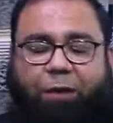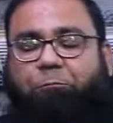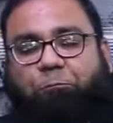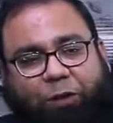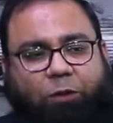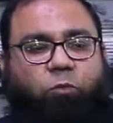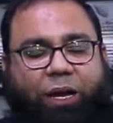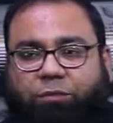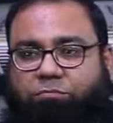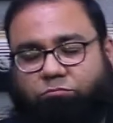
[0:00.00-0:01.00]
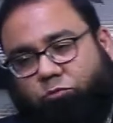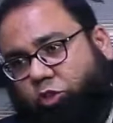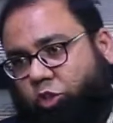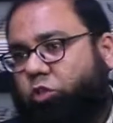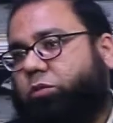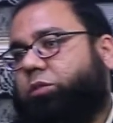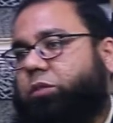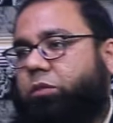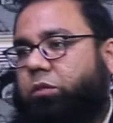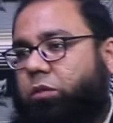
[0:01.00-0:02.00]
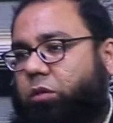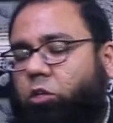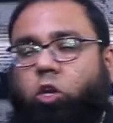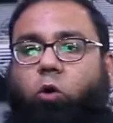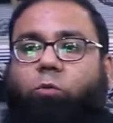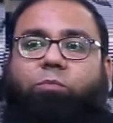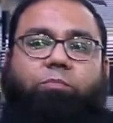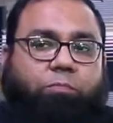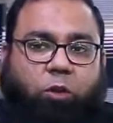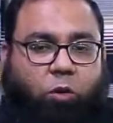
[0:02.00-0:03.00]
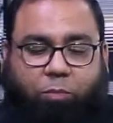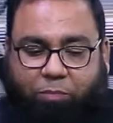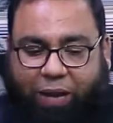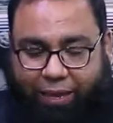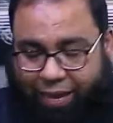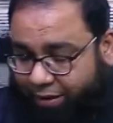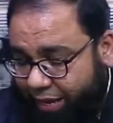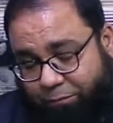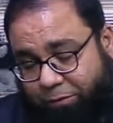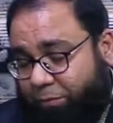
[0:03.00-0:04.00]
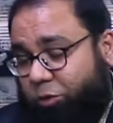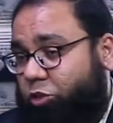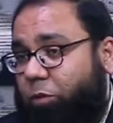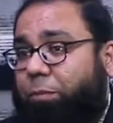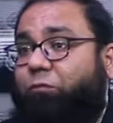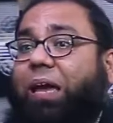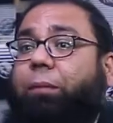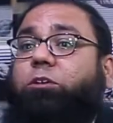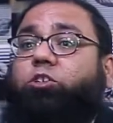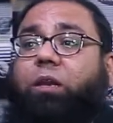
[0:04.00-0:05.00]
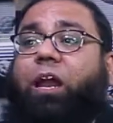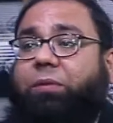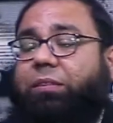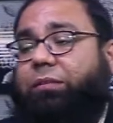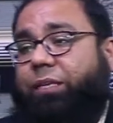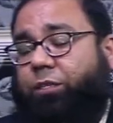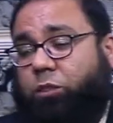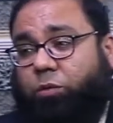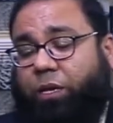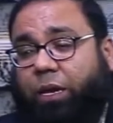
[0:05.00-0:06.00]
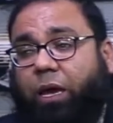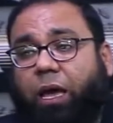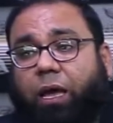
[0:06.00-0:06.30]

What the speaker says: Everyone should know, you know, like, and everyone should be very much clear with the things, okay,